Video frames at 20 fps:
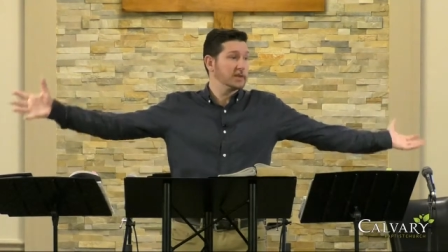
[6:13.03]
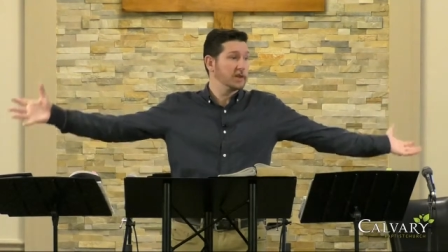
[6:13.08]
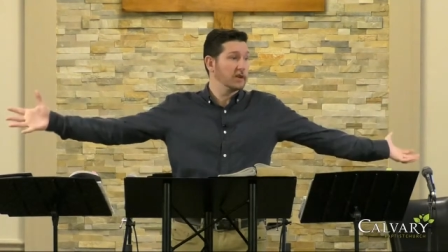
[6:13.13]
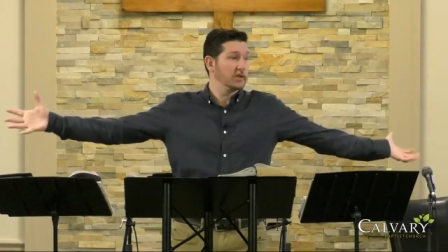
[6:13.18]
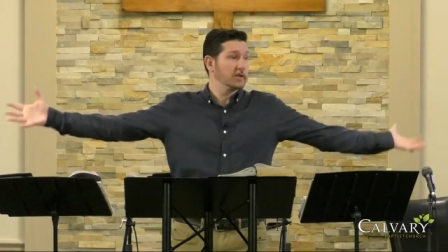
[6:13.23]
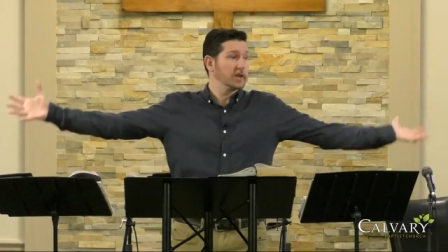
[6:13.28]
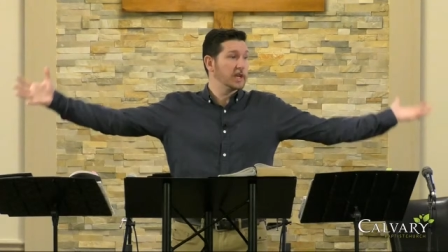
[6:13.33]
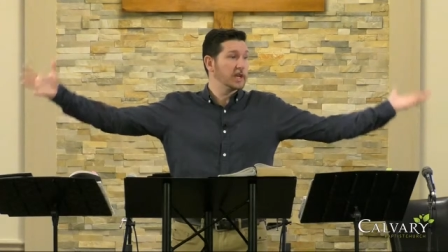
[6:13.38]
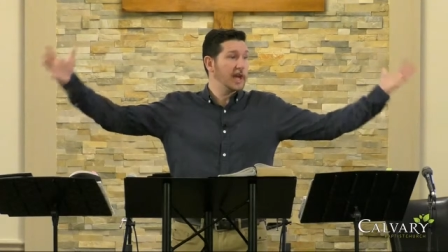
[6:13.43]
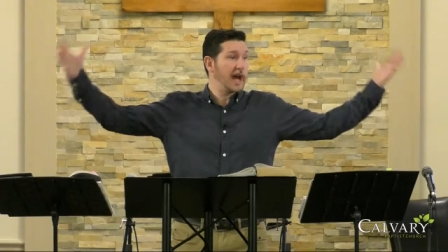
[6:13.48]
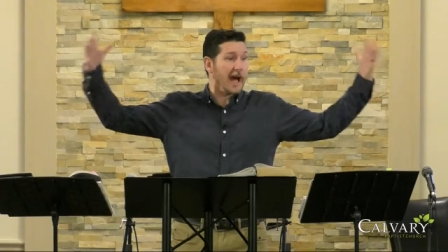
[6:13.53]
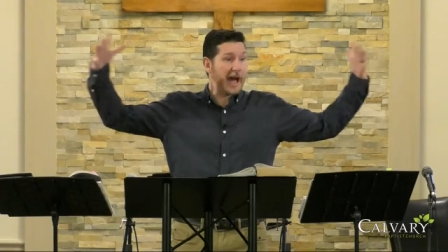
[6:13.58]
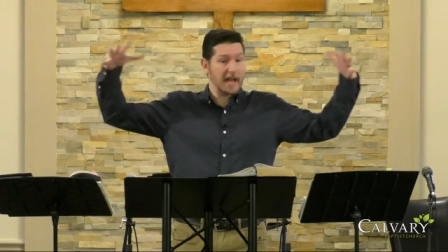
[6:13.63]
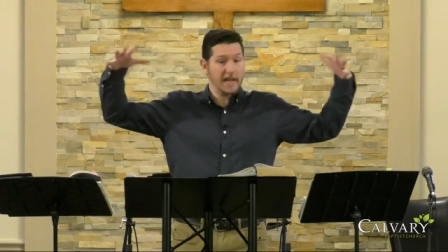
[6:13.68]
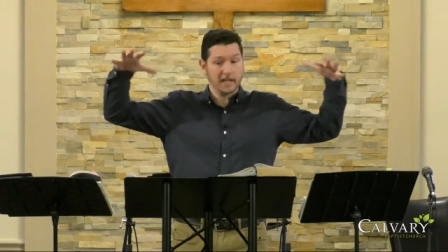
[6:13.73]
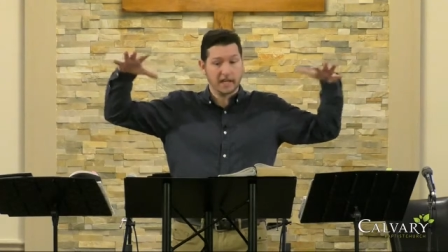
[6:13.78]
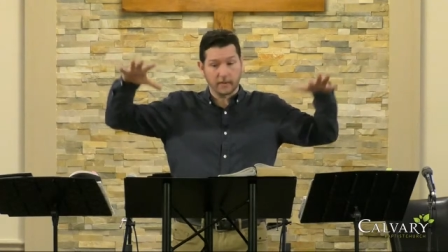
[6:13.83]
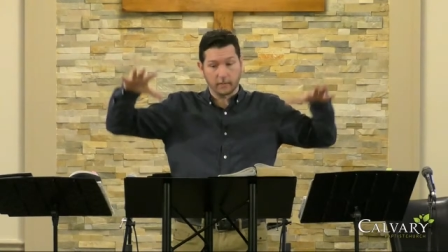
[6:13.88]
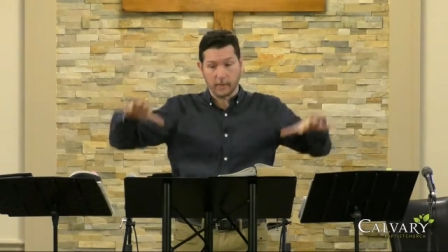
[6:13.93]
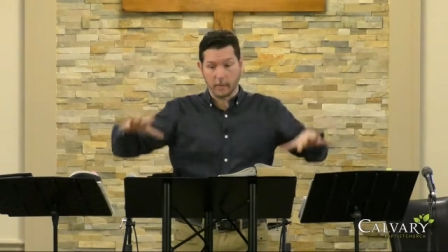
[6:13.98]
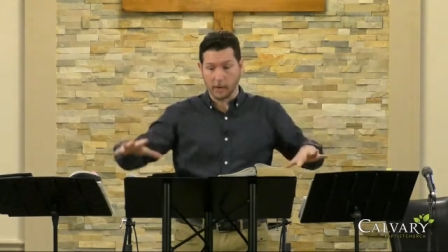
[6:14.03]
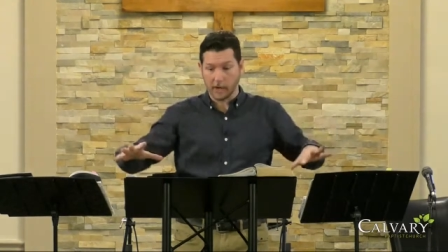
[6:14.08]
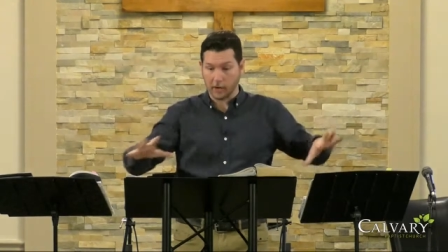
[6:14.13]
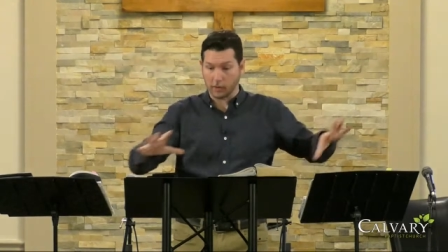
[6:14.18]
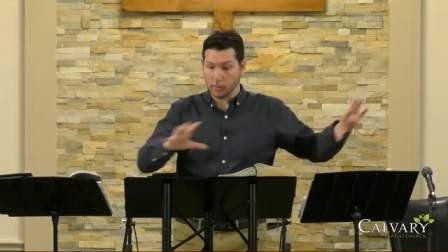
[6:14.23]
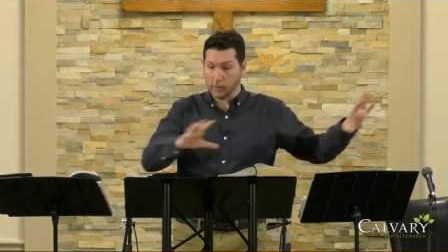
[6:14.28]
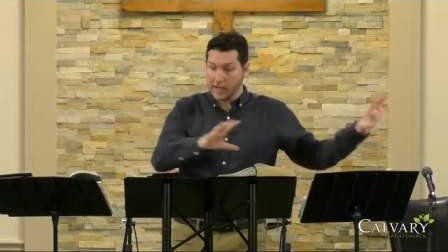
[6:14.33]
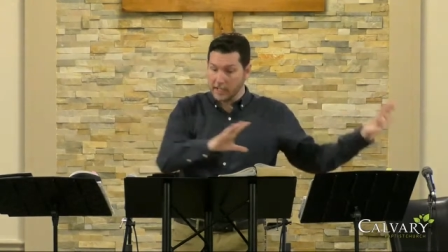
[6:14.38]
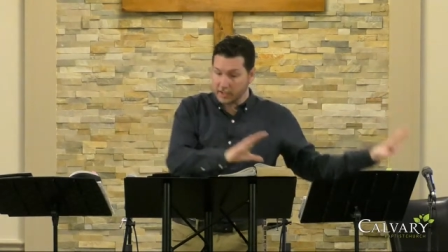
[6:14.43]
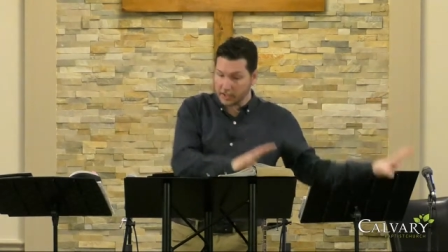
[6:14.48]
it's under the guise of we want to
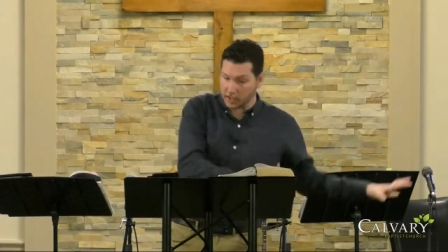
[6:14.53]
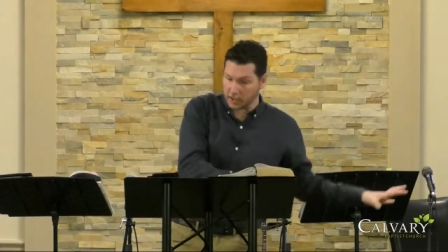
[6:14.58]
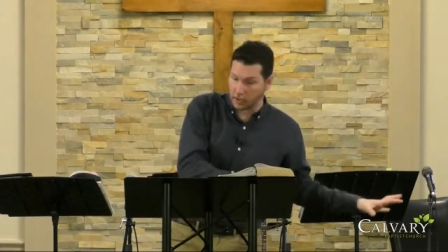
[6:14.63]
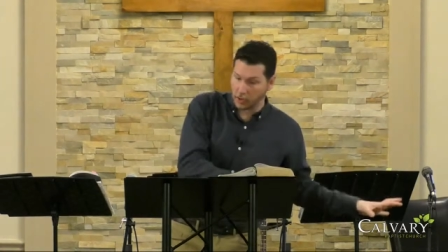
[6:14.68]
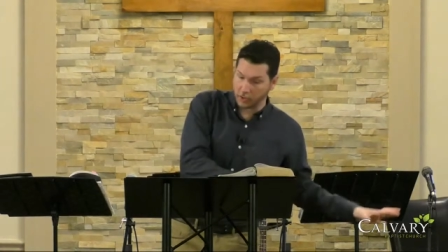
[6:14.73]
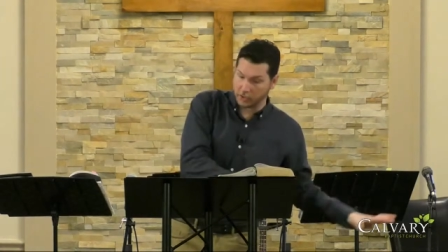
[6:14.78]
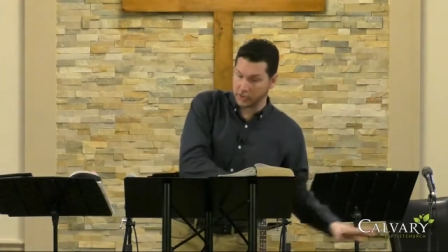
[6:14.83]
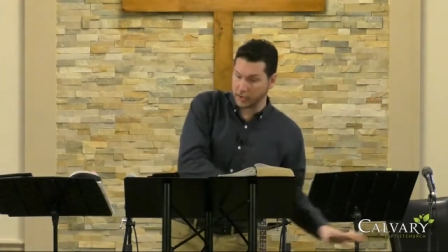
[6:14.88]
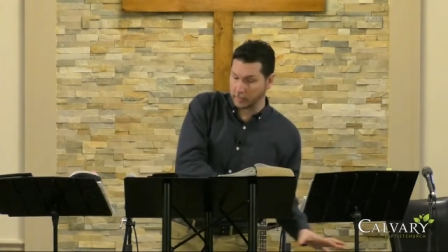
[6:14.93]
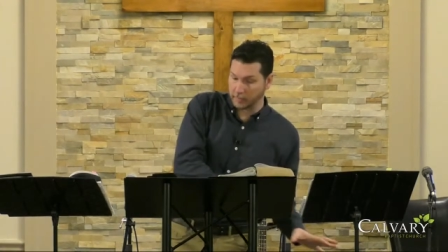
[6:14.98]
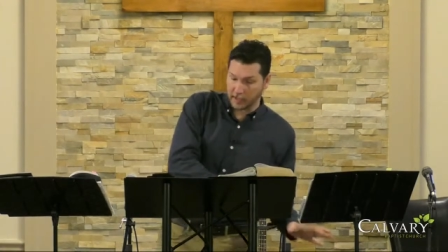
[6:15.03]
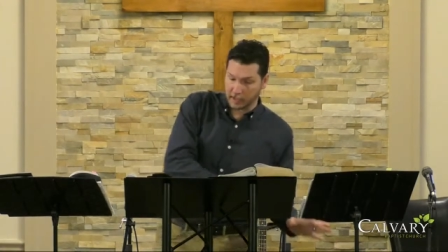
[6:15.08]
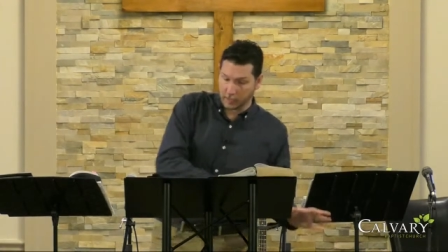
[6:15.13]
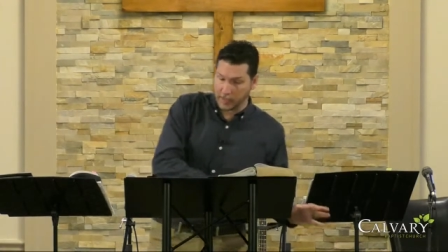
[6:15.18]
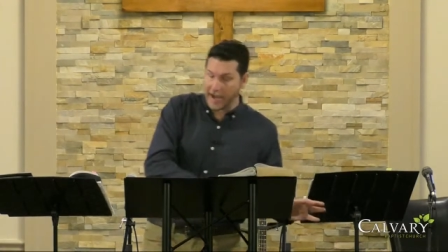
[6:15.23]
reach the culture, but in